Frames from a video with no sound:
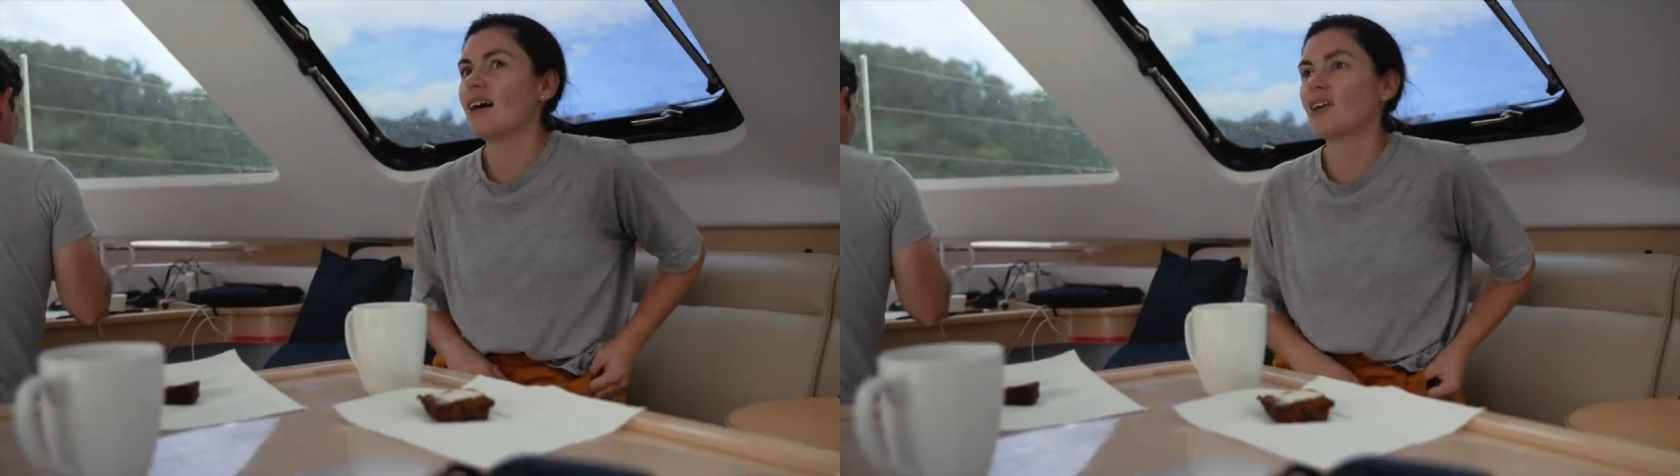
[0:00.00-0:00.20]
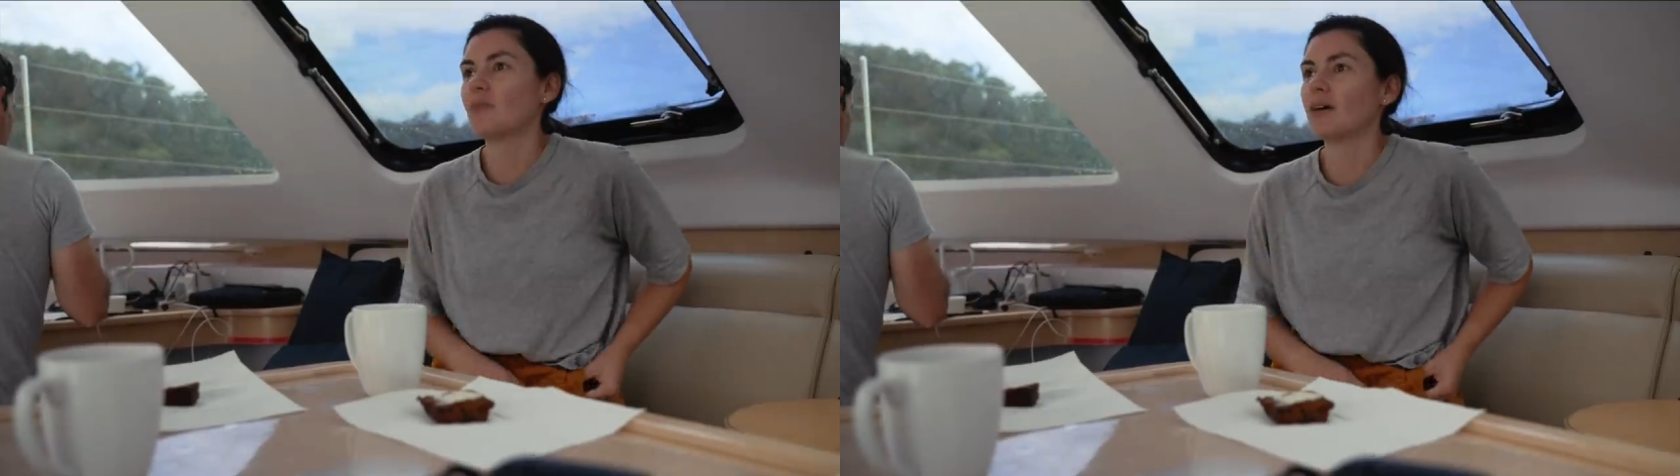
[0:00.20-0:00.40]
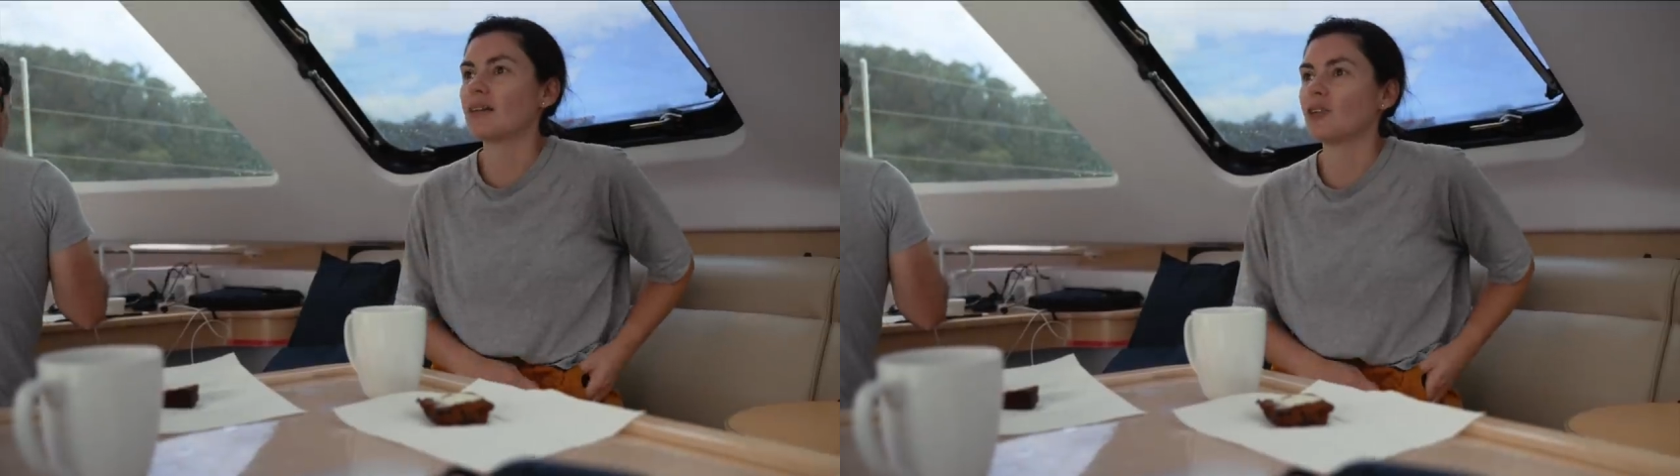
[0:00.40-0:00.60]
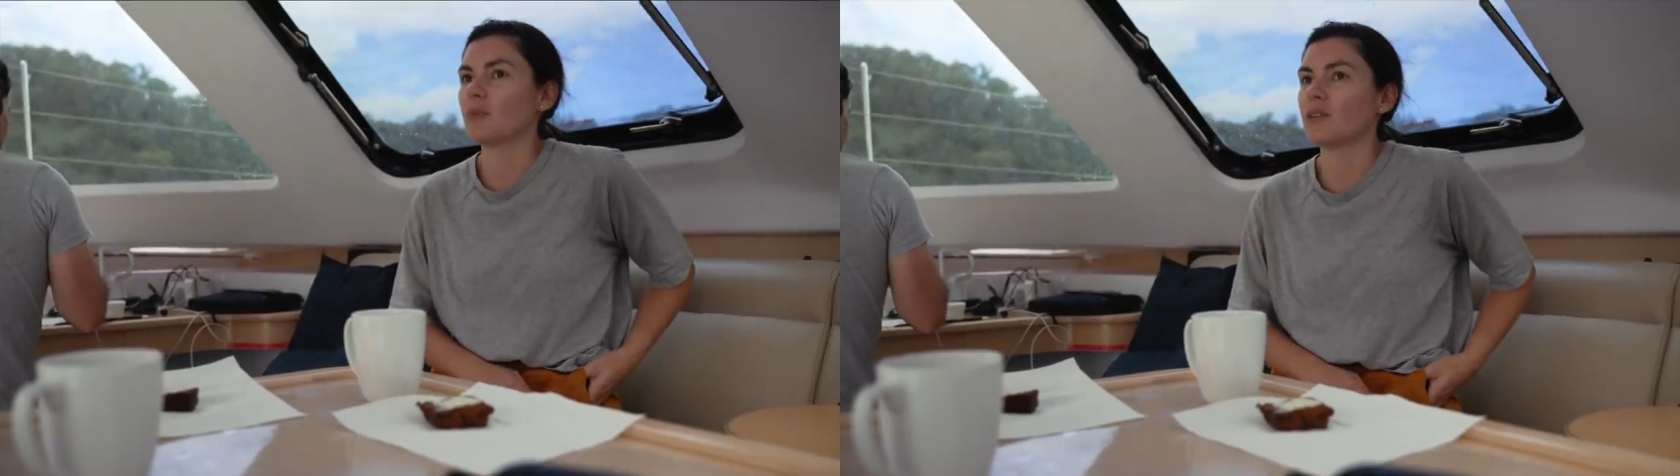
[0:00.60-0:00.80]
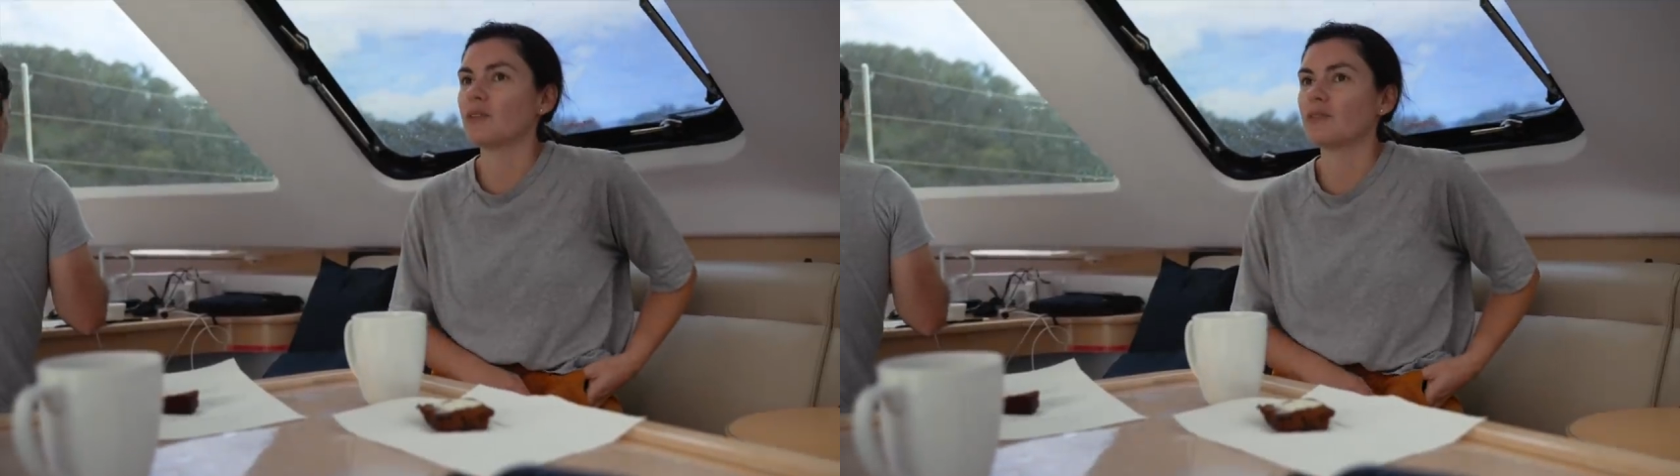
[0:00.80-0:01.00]
I don't mind a little
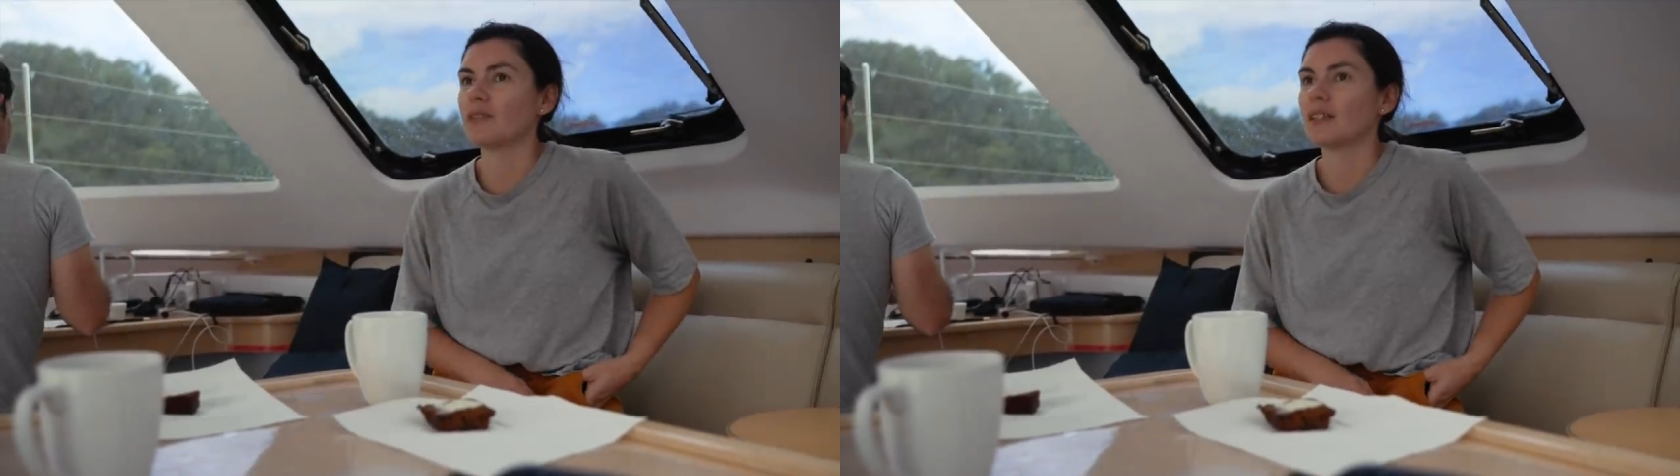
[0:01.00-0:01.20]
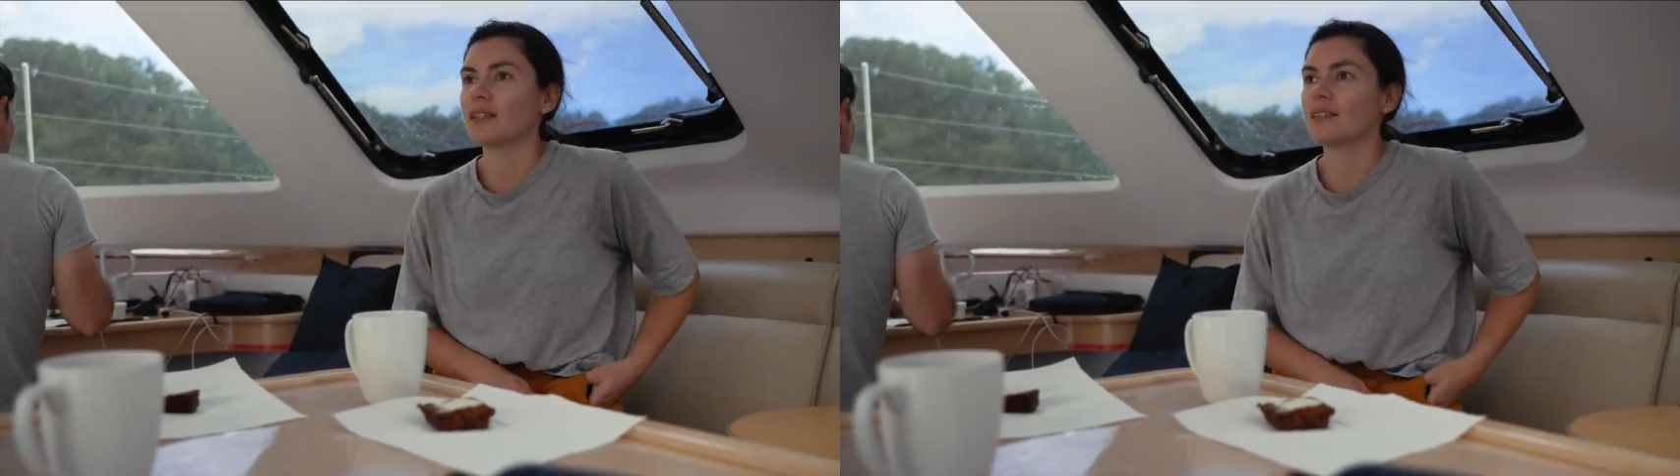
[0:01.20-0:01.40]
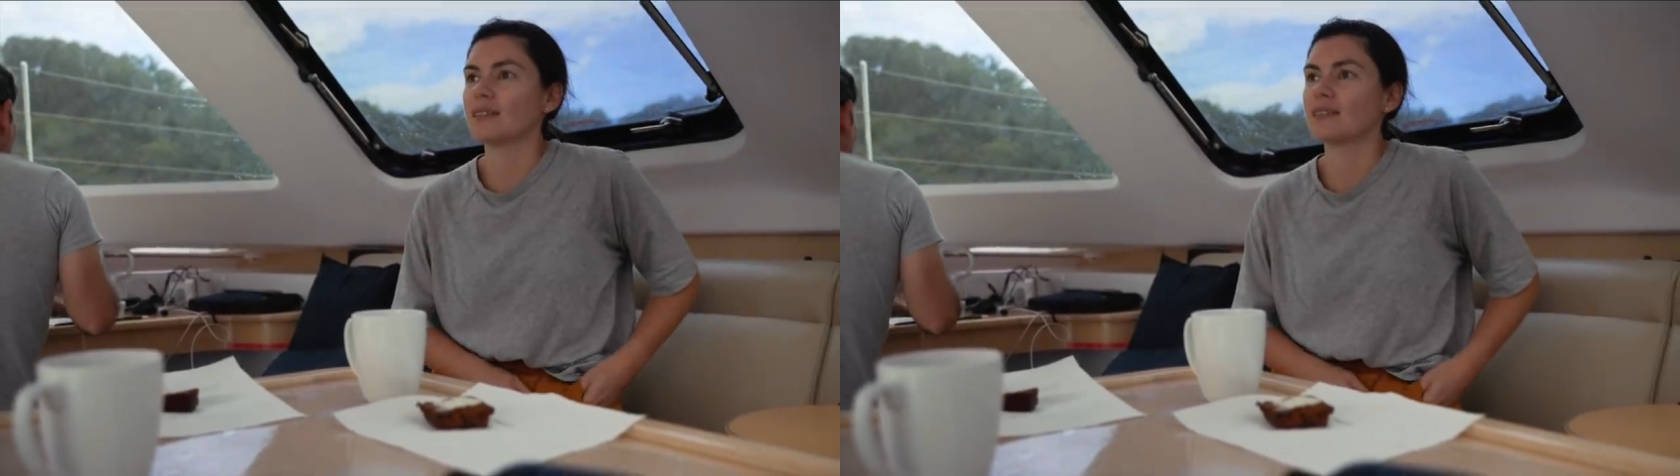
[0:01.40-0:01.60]
bit of